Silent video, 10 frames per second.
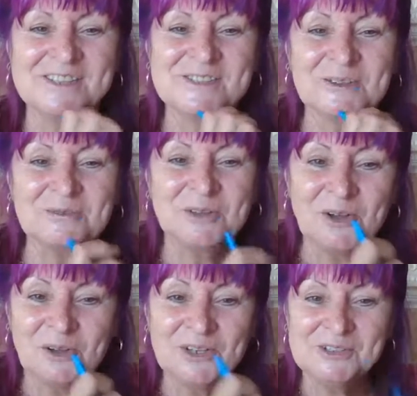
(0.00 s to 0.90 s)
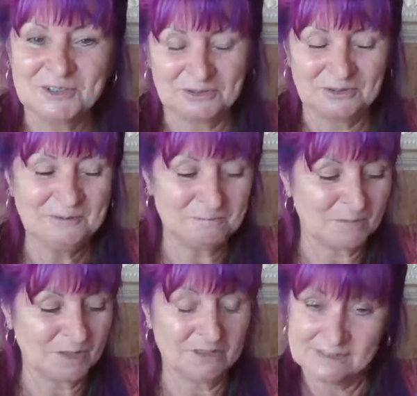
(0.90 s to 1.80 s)
so what I do,
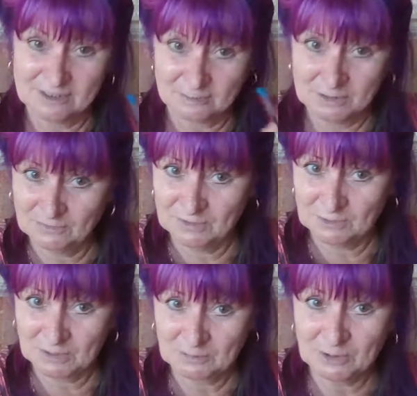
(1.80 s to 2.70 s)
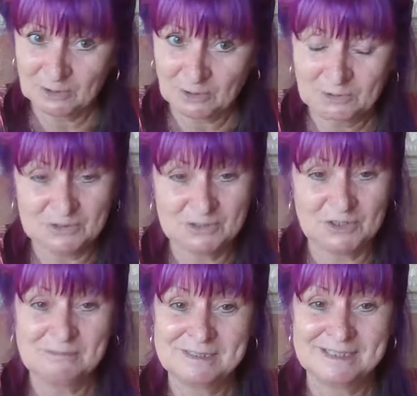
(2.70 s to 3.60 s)
and I said, I'm giving you one of my golden
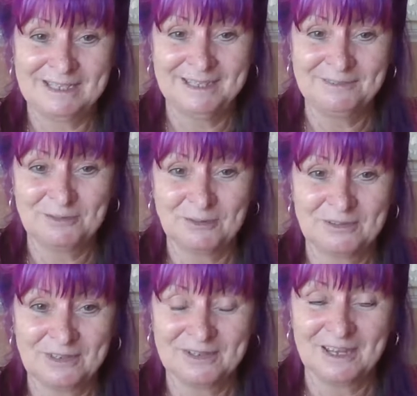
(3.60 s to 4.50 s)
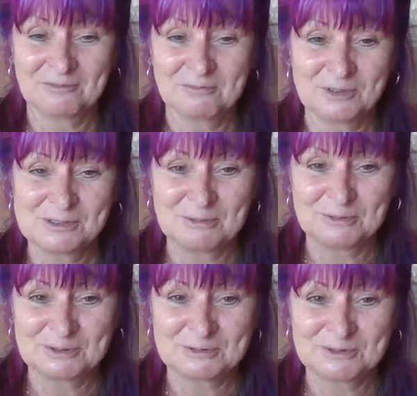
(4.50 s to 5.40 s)
gems here that out of my
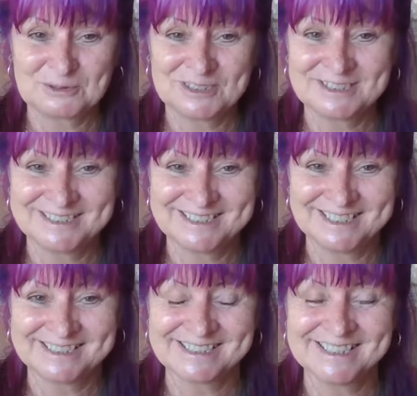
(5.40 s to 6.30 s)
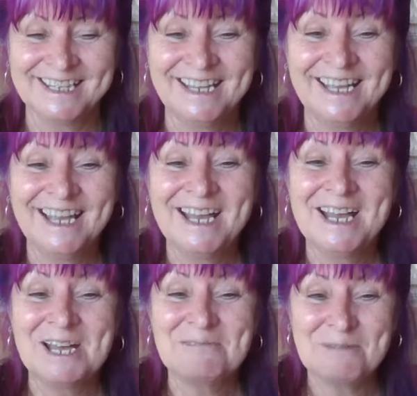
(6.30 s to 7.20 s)
spiritual treasure chest.
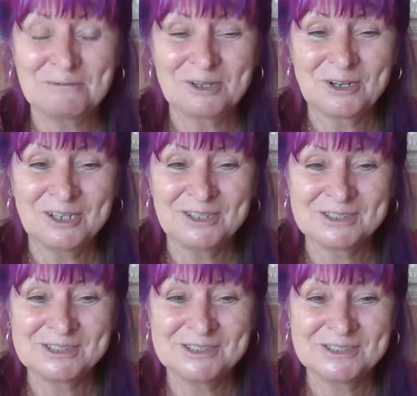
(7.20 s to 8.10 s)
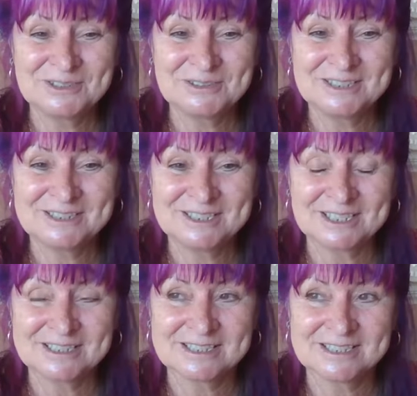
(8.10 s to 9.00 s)
But what I like to do is
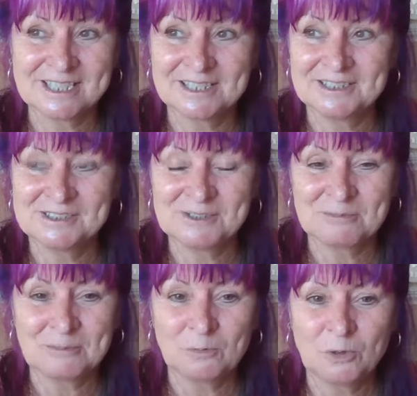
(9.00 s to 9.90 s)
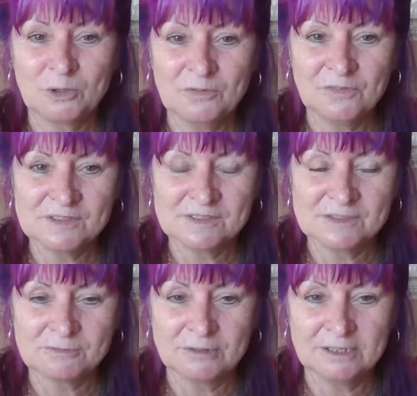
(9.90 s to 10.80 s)
just say to my mind, what if this
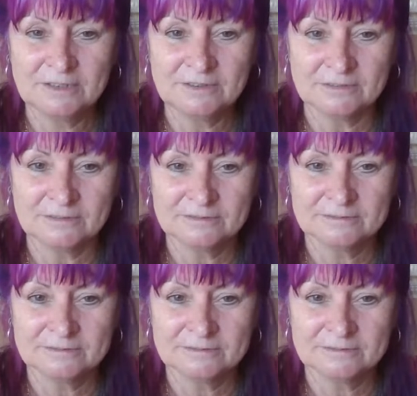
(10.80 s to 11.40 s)
is real?